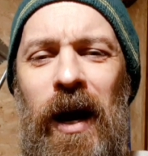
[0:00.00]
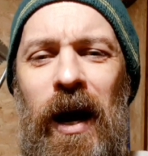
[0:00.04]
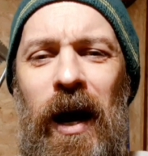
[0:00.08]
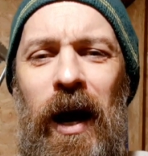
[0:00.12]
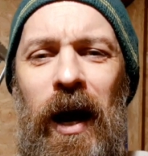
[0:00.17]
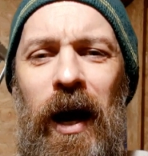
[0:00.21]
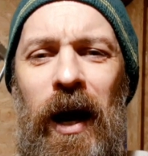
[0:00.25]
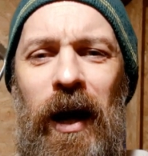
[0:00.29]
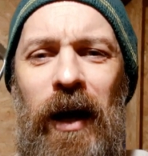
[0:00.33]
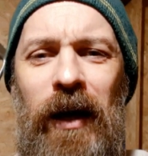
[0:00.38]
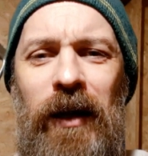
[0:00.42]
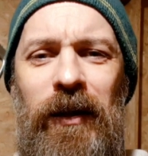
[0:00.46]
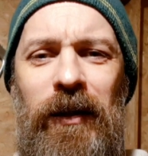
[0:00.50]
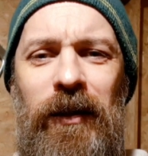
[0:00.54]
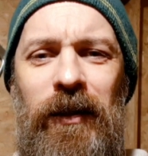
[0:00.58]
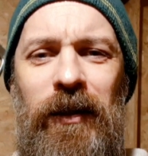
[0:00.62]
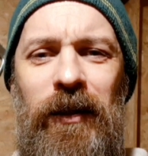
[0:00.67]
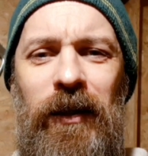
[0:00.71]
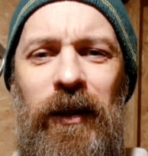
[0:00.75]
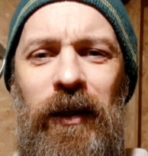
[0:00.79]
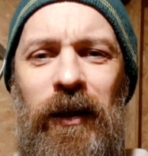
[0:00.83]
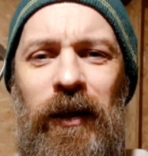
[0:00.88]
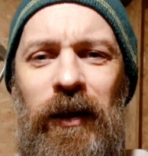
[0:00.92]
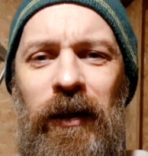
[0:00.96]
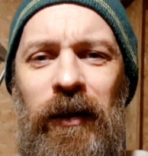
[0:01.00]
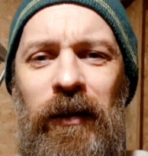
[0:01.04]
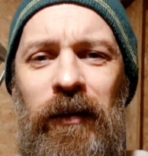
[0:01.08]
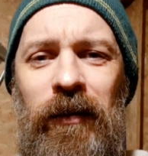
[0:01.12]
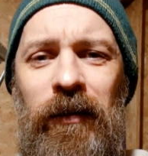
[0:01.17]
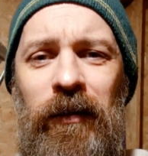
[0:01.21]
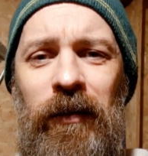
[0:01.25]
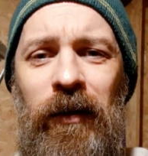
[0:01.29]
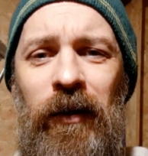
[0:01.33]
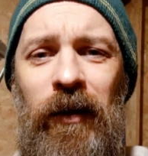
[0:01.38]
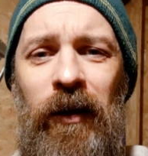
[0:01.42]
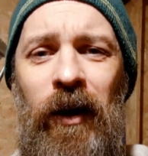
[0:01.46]
And
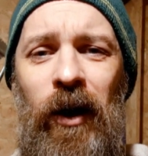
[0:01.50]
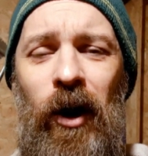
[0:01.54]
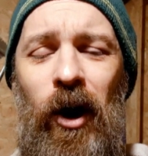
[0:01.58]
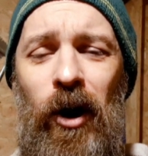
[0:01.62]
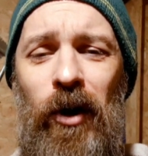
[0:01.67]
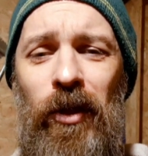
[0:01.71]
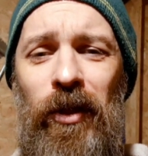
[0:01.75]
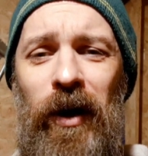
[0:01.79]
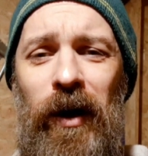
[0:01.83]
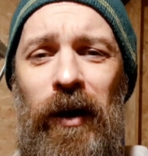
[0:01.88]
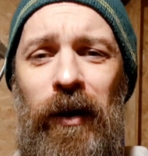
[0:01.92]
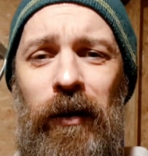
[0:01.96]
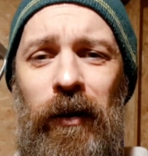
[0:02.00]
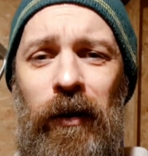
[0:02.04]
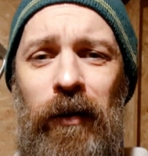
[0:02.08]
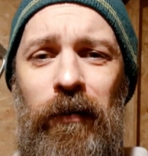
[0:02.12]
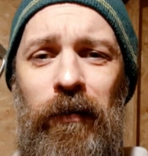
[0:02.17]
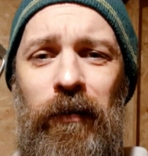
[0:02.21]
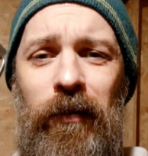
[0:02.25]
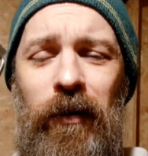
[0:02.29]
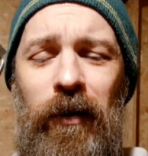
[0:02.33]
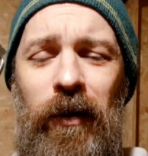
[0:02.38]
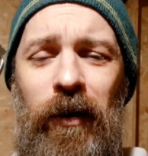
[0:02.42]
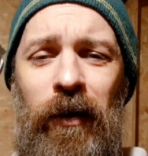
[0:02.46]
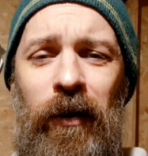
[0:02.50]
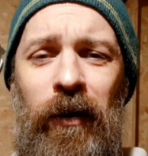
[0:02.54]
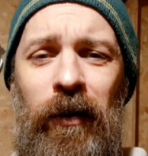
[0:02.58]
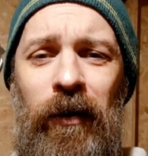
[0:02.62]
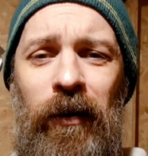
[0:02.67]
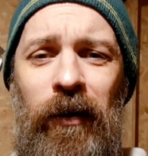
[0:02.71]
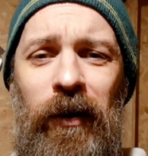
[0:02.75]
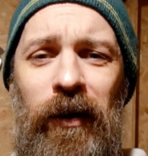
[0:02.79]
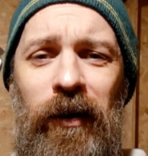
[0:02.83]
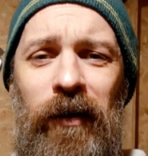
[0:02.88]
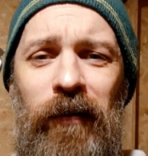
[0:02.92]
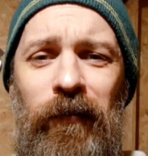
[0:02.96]
on that note, I'm going
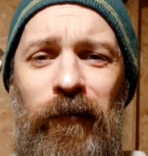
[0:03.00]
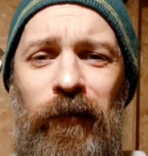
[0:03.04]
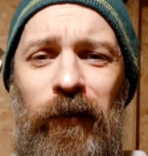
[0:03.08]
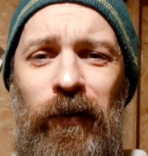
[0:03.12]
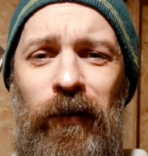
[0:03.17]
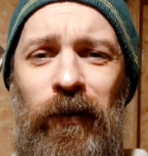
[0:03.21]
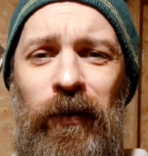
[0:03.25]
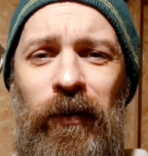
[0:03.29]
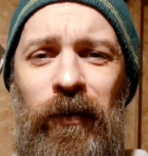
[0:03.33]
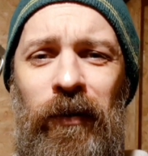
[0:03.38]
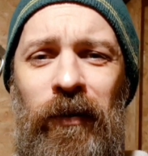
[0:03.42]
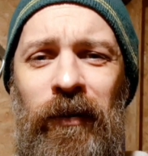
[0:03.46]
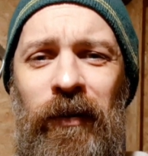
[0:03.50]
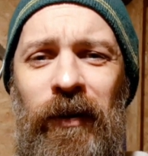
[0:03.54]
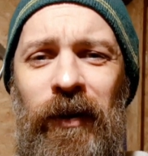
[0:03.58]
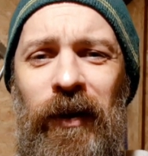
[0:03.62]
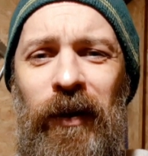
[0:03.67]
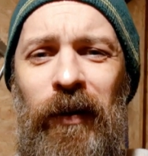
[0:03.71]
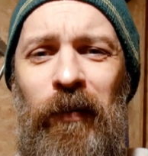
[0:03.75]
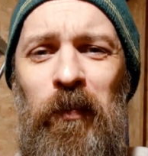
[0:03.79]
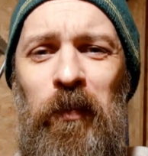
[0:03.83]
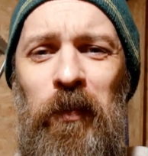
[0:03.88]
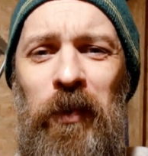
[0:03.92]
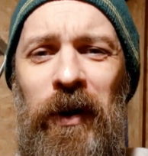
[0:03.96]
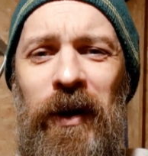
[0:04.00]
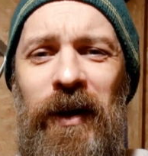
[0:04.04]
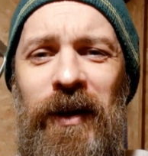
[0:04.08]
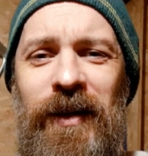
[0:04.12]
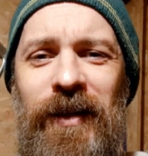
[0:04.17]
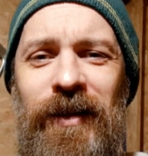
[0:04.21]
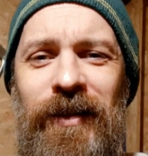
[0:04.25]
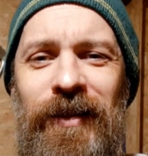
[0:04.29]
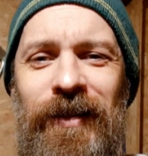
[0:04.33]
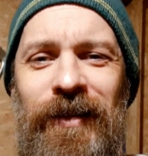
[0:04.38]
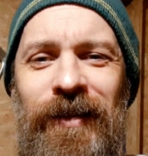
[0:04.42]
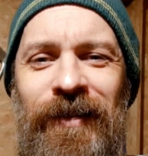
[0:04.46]
to leave you in
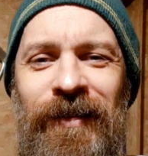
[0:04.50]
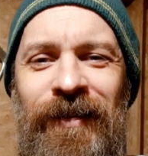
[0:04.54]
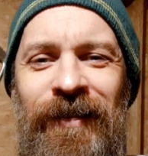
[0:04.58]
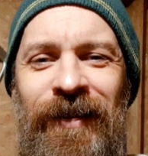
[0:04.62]
peace.